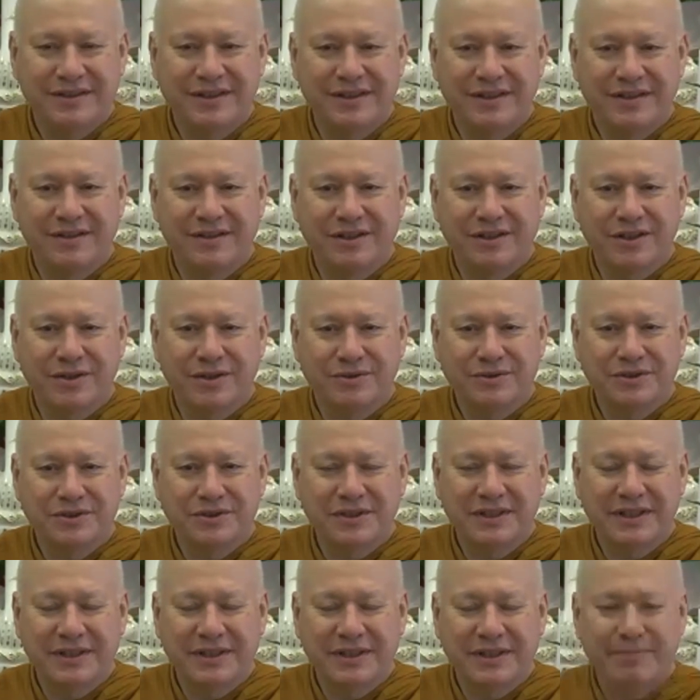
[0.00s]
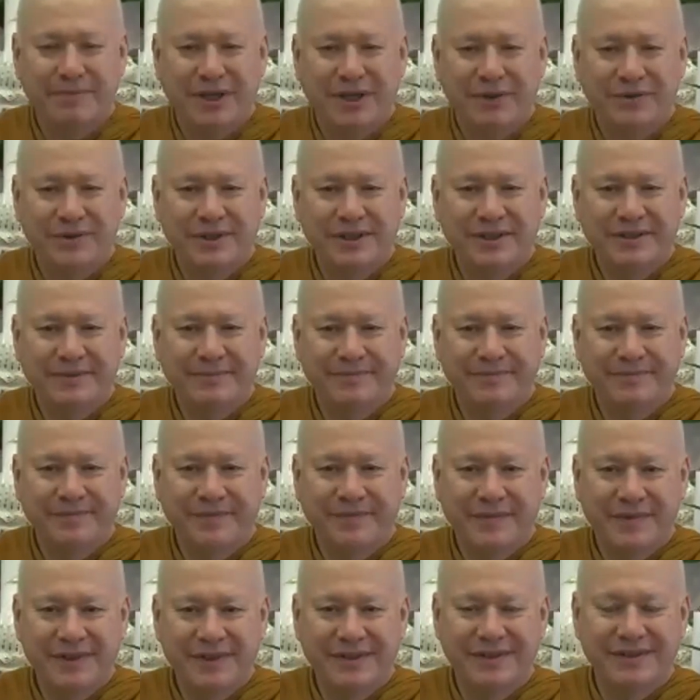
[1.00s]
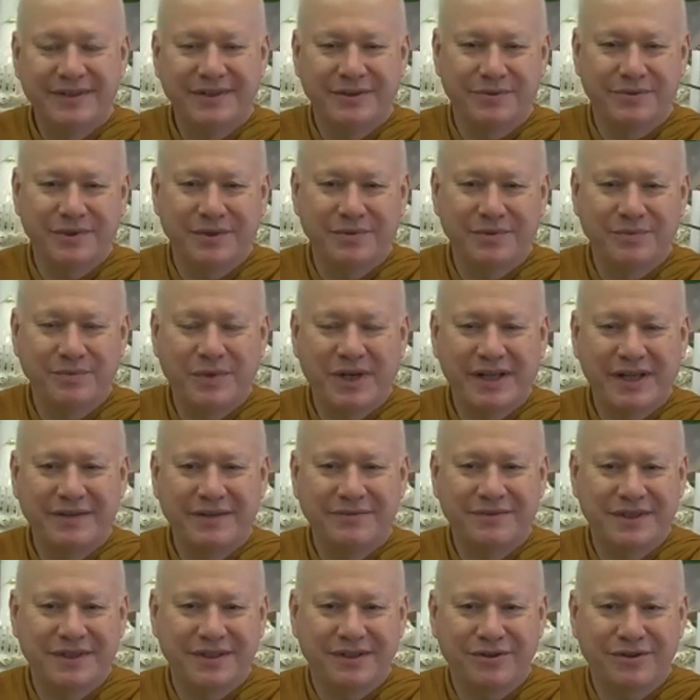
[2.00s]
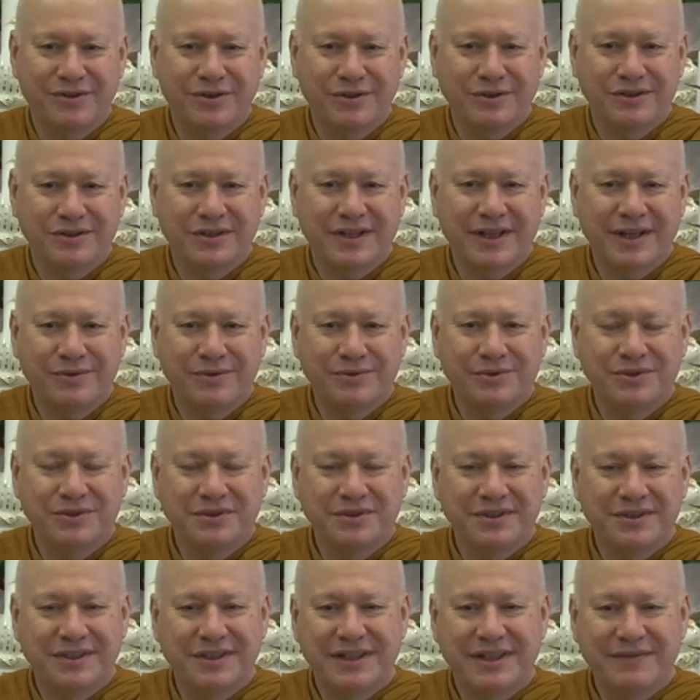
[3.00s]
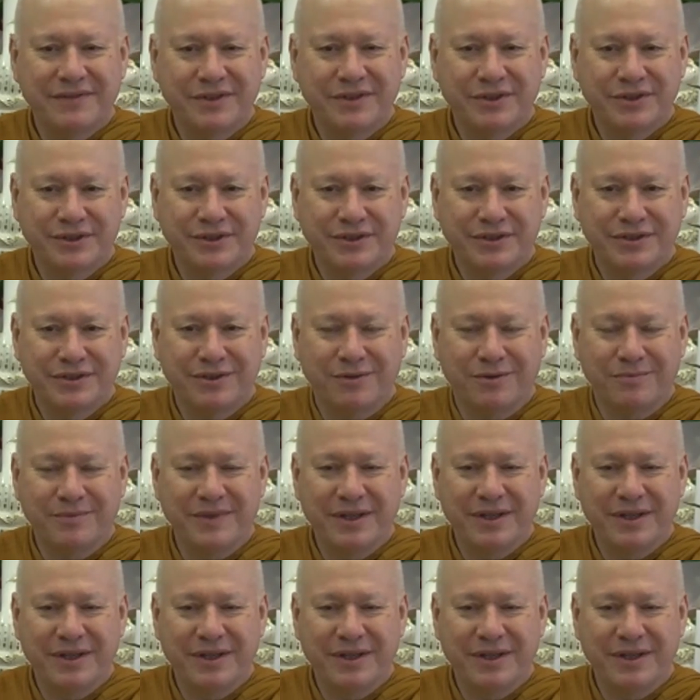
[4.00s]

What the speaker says: that are constantly blowing. And the waves that cross the oceans are never going to stop.